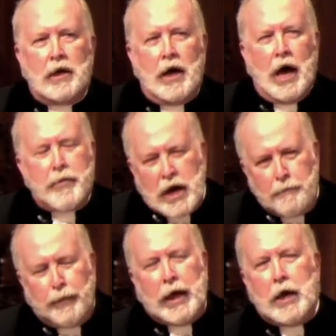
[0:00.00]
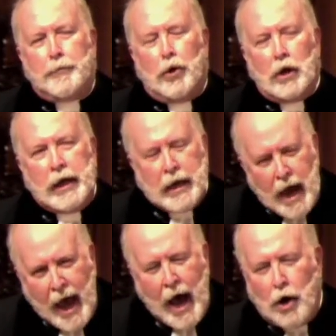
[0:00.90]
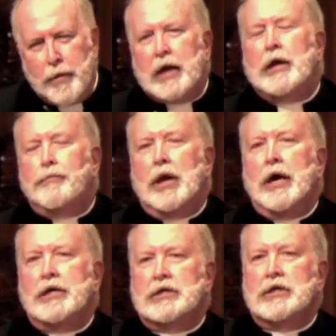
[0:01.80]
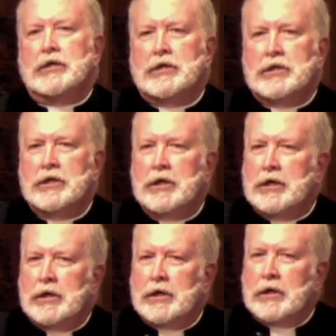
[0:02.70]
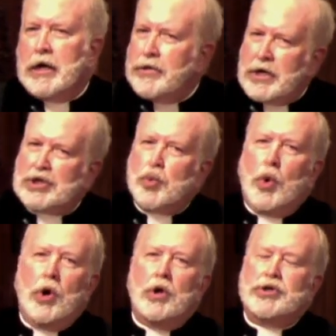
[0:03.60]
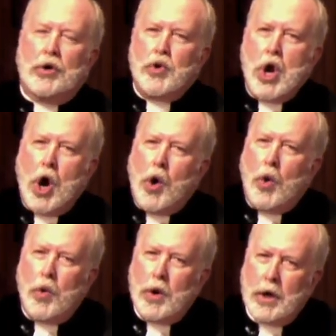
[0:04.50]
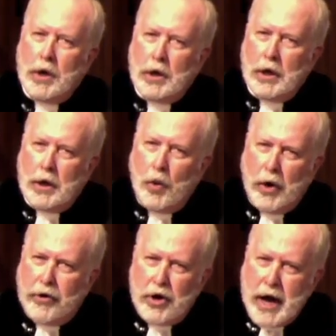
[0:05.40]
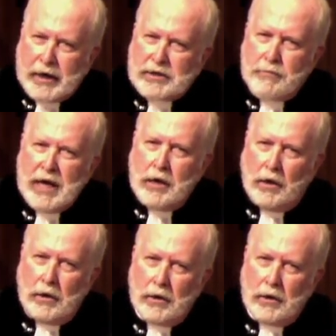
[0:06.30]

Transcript: How many people in how many places in this world don't know where their next meal